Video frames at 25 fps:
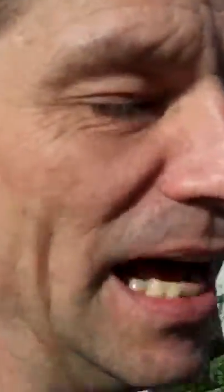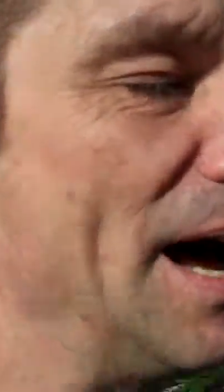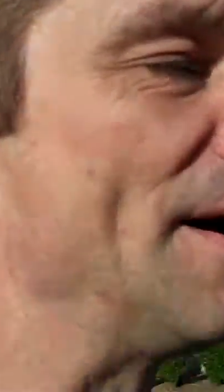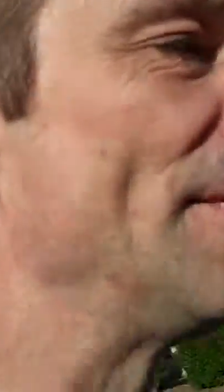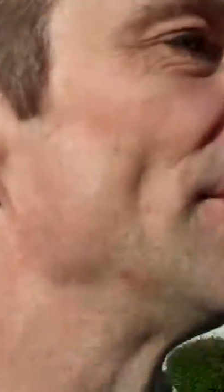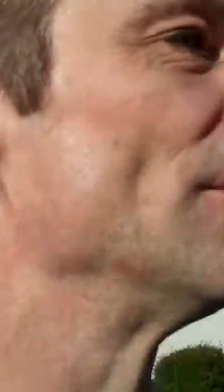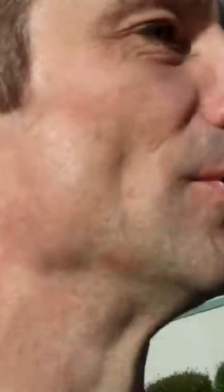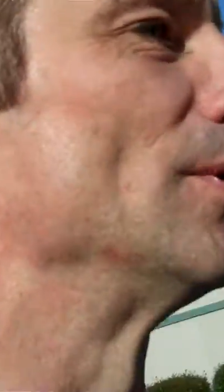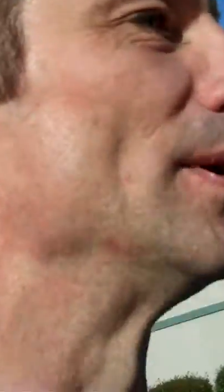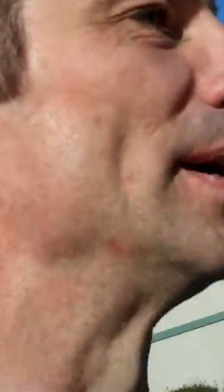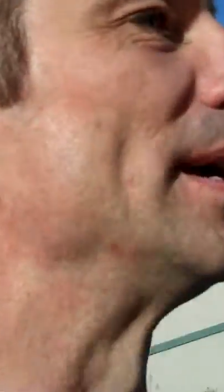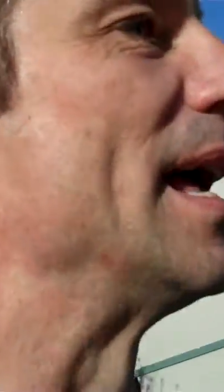
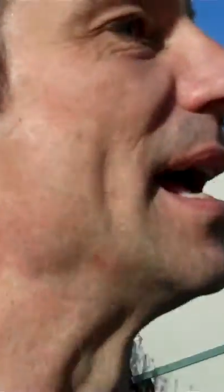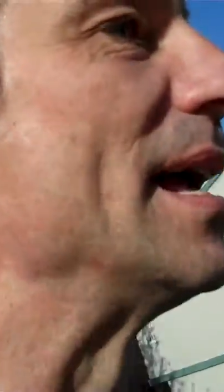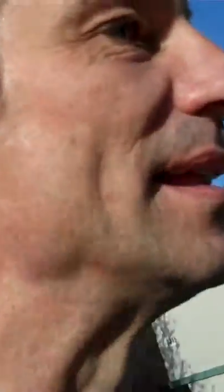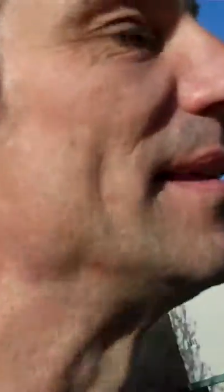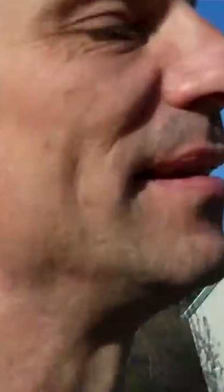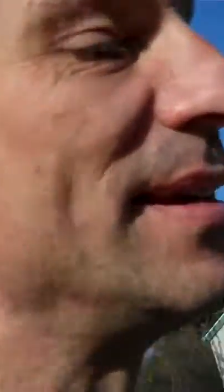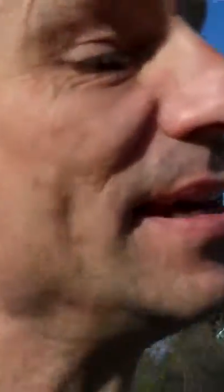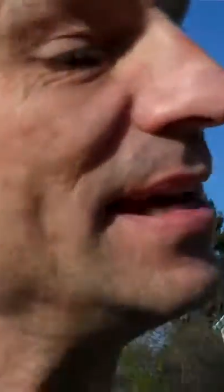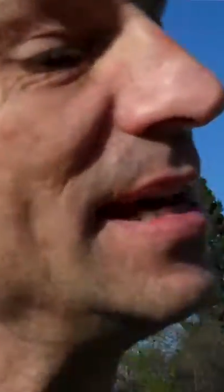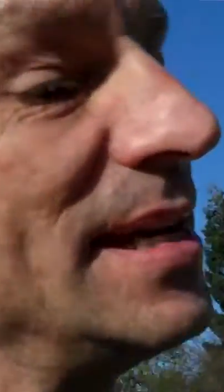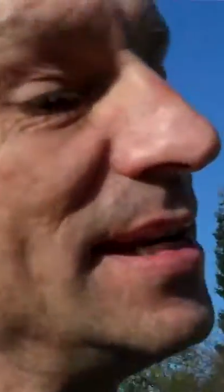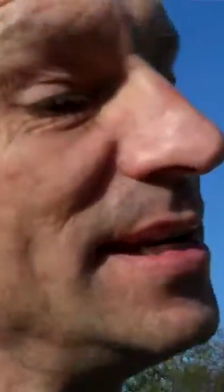I've only
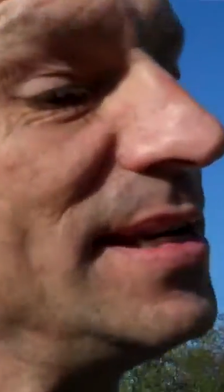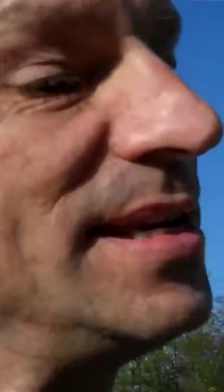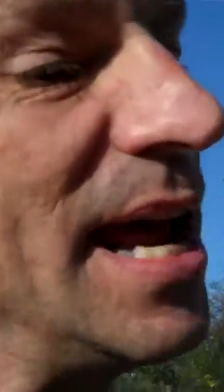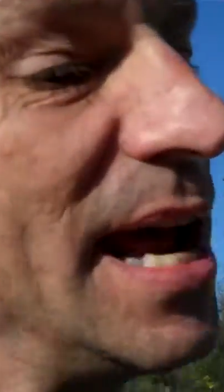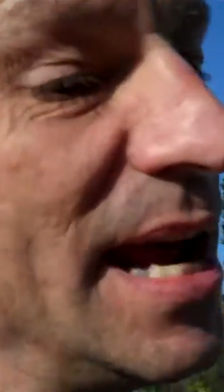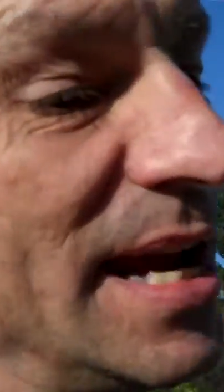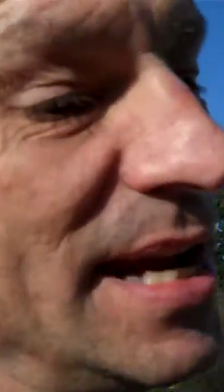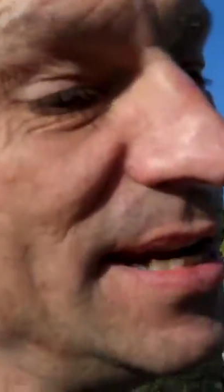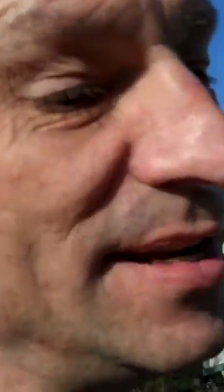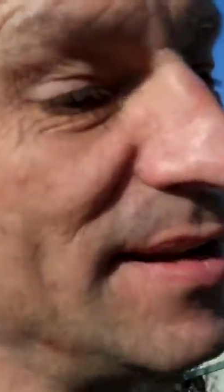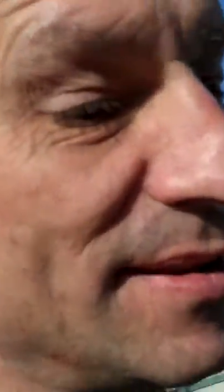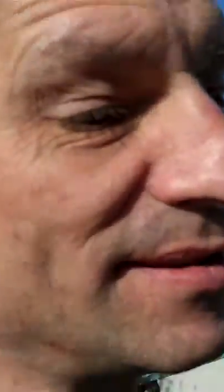got 10
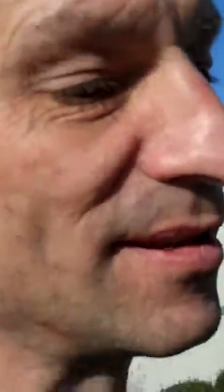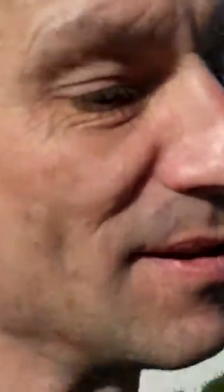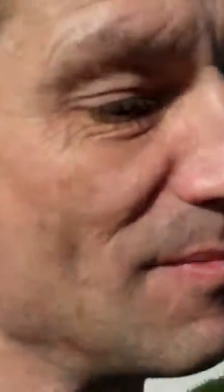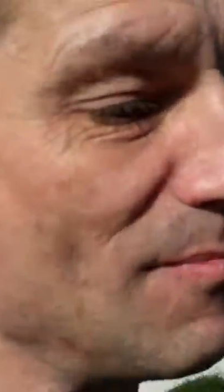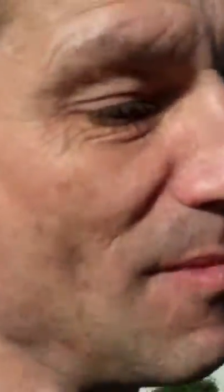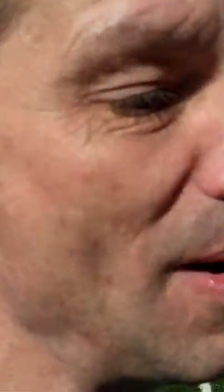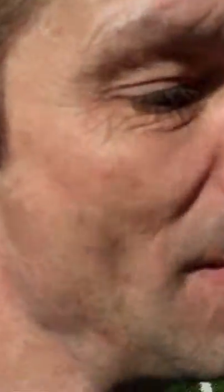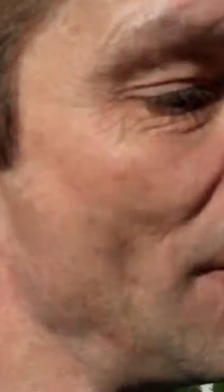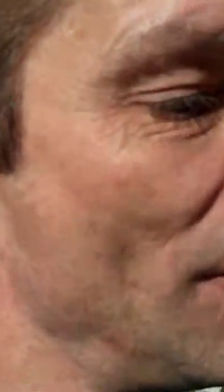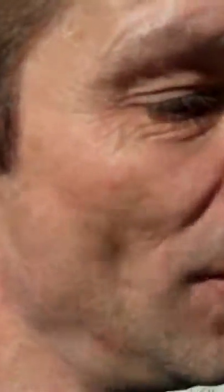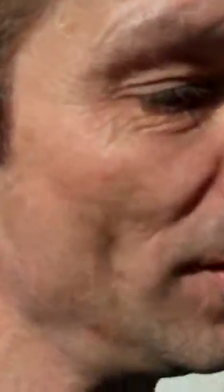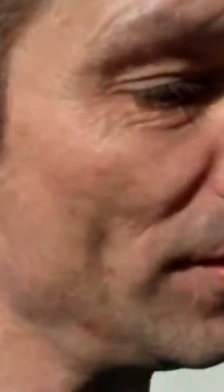days
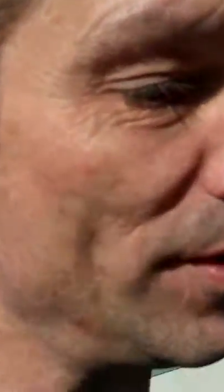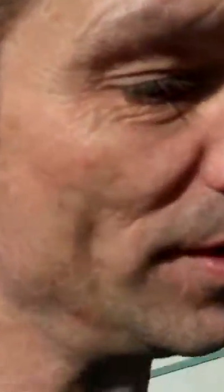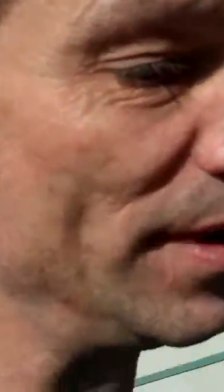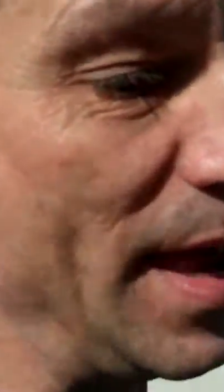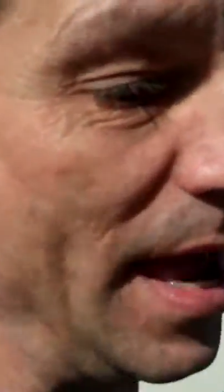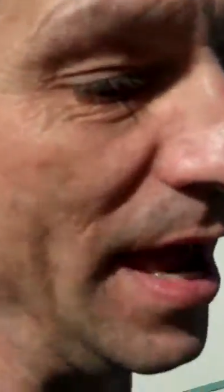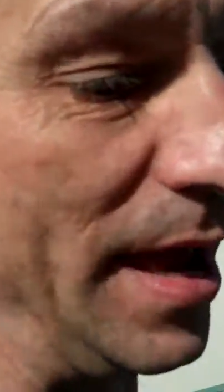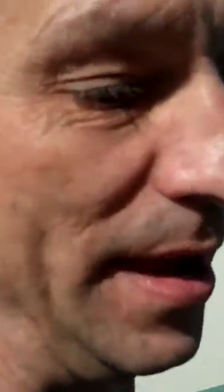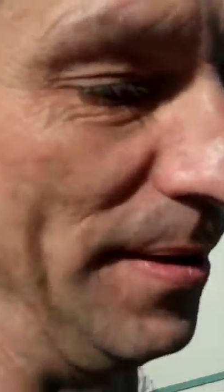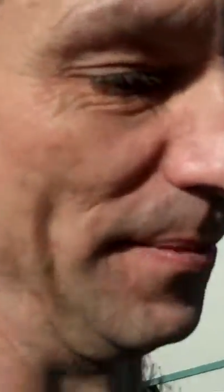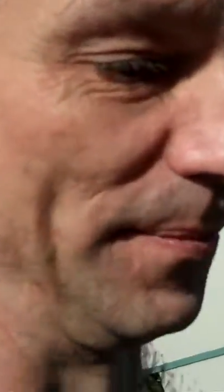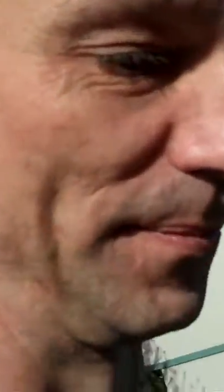to my
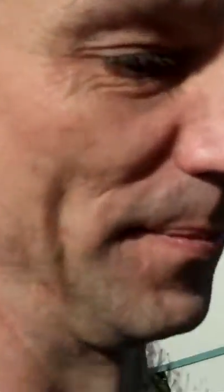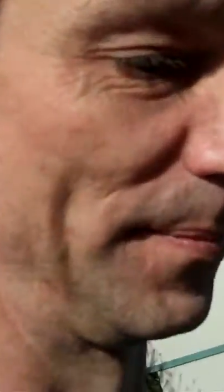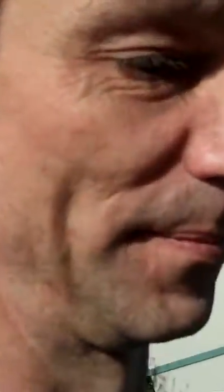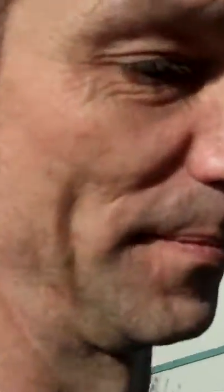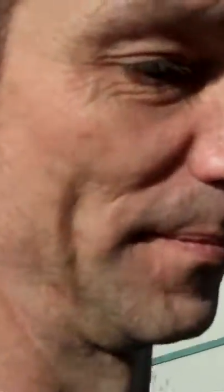birthday.